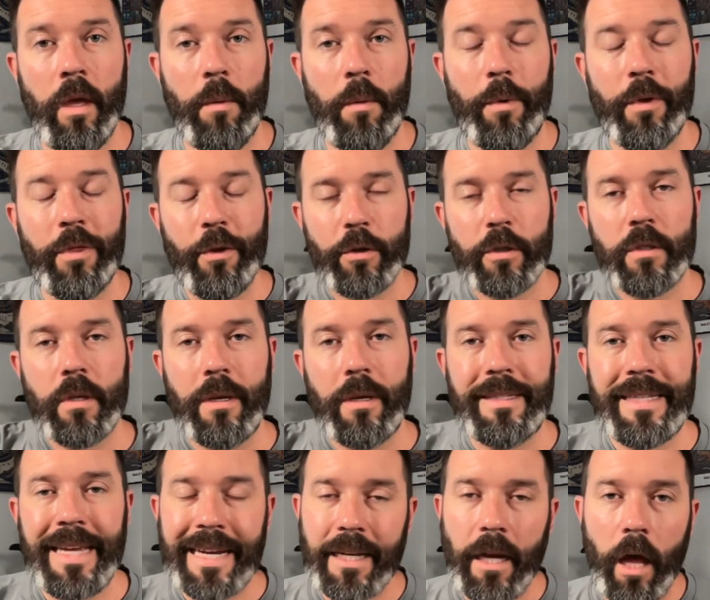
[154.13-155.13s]
But there's
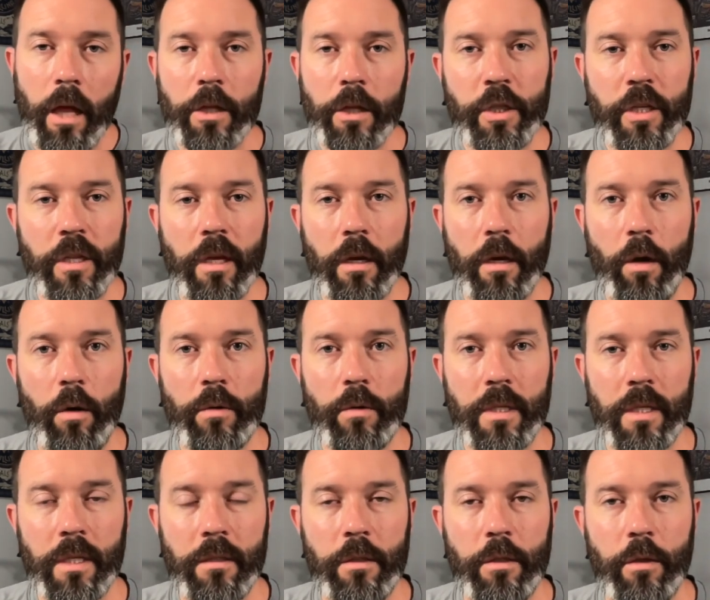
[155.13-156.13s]
technology that goes
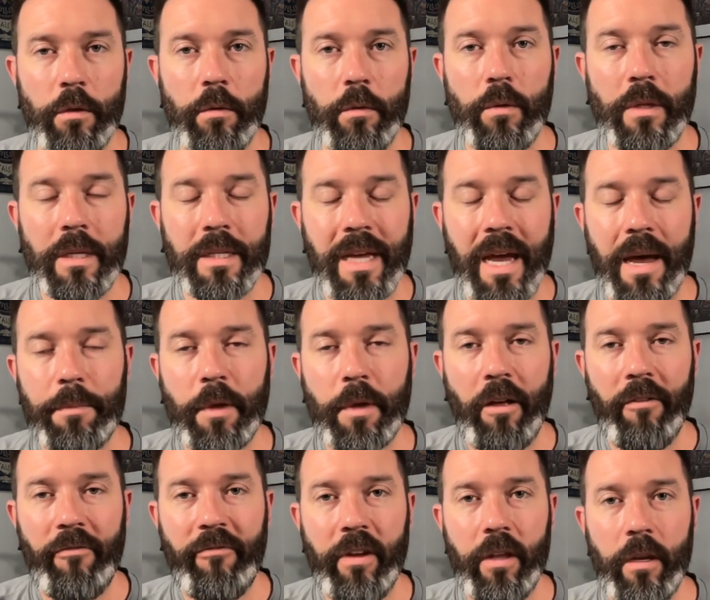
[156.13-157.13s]
into the
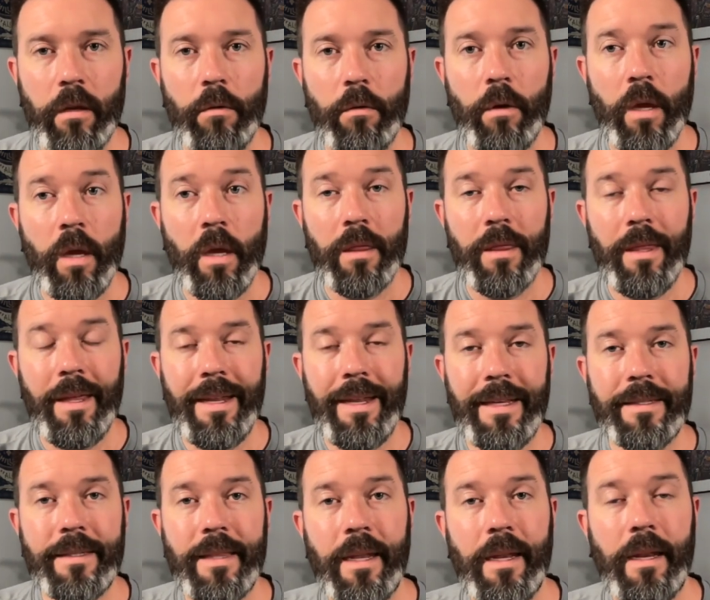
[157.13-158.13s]
Topgolf venue that
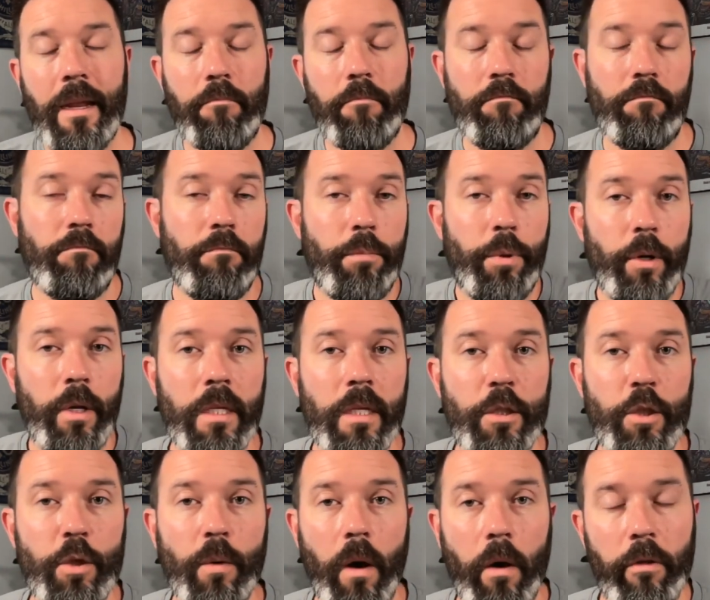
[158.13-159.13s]
is then put
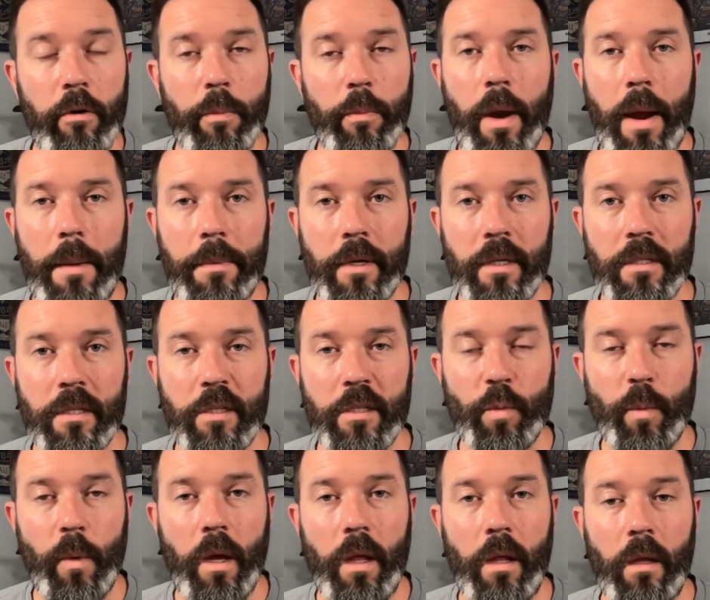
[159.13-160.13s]
into other properties as
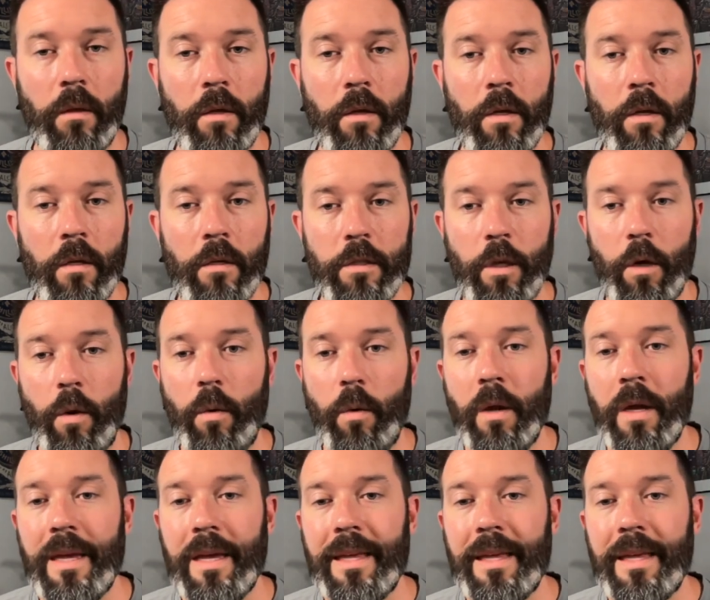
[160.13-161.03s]
well. So,